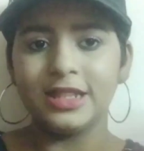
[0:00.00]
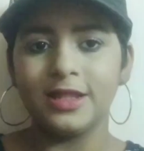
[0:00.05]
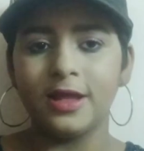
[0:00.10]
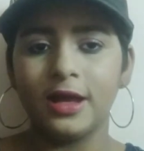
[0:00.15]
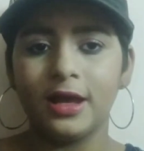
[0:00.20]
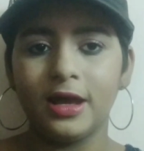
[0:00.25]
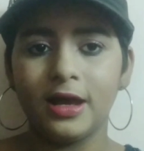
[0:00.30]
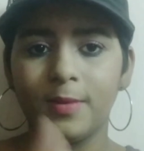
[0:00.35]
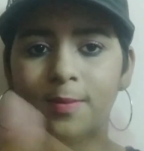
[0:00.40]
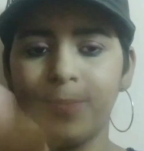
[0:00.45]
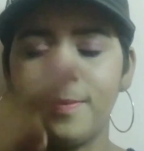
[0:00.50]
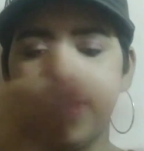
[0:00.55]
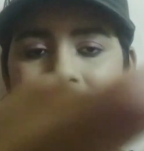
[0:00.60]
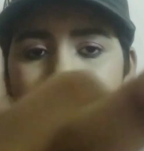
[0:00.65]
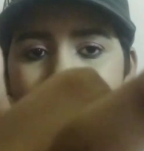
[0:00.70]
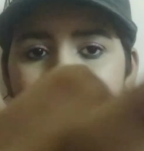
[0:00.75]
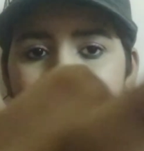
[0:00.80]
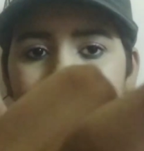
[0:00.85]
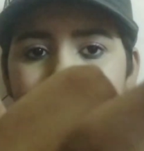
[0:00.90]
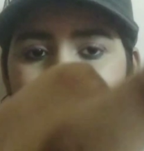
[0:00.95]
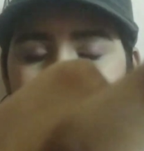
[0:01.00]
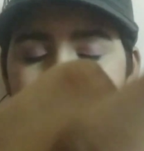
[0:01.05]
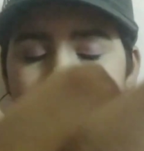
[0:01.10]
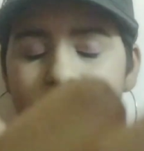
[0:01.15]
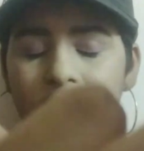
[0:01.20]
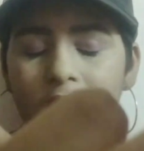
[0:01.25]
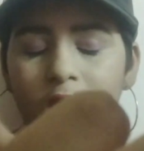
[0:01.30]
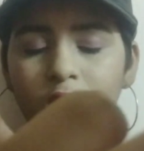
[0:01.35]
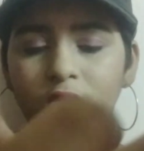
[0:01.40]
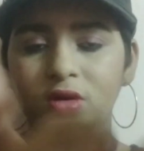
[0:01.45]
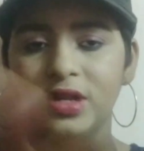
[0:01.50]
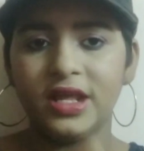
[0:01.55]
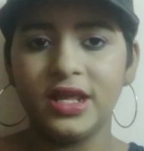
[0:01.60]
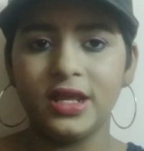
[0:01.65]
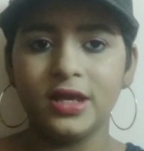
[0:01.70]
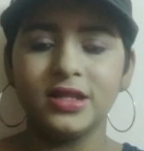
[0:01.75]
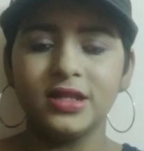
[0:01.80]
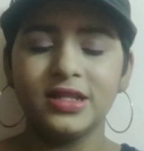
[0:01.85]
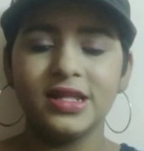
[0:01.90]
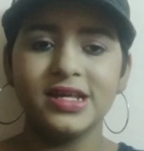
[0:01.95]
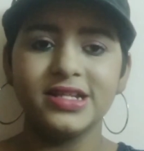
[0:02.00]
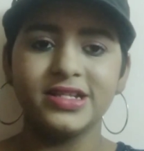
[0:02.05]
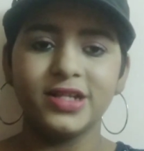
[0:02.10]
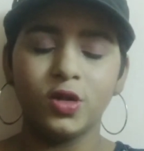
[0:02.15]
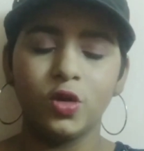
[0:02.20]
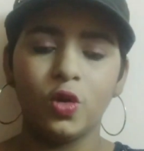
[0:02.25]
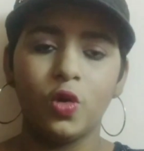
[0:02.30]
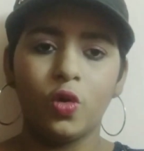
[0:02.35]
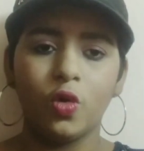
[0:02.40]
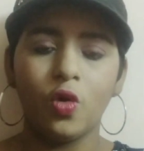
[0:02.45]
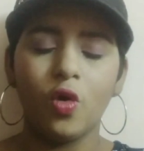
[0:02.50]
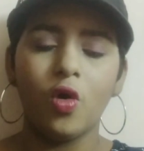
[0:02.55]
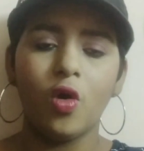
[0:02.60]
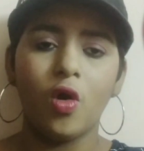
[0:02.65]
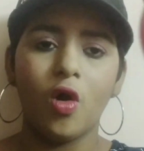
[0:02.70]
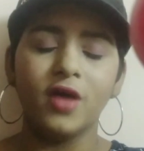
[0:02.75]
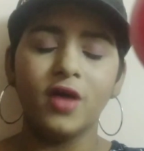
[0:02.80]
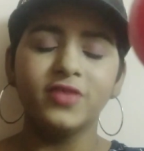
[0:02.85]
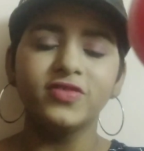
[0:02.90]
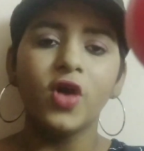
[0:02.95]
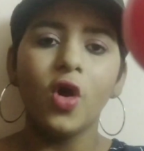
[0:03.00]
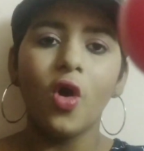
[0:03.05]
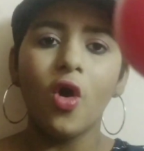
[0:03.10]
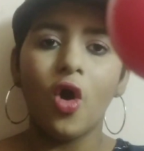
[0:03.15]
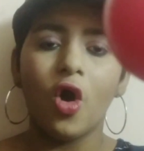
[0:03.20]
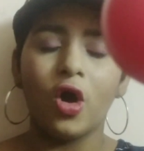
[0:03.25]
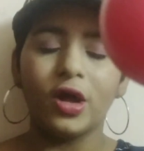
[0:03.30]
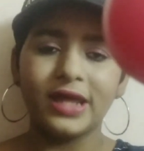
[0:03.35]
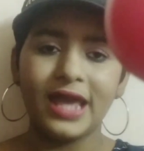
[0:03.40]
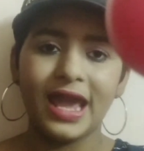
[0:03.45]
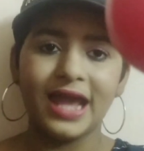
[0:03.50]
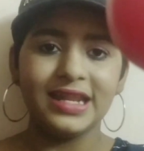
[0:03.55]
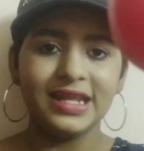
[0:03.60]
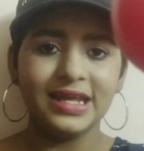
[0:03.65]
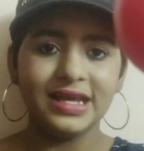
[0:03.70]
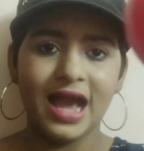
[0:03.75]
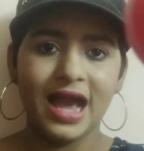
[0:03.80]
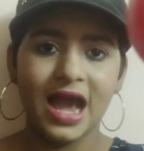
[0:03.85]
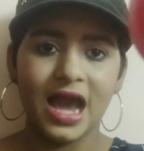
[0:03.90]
At the back down here there is a logo of Organic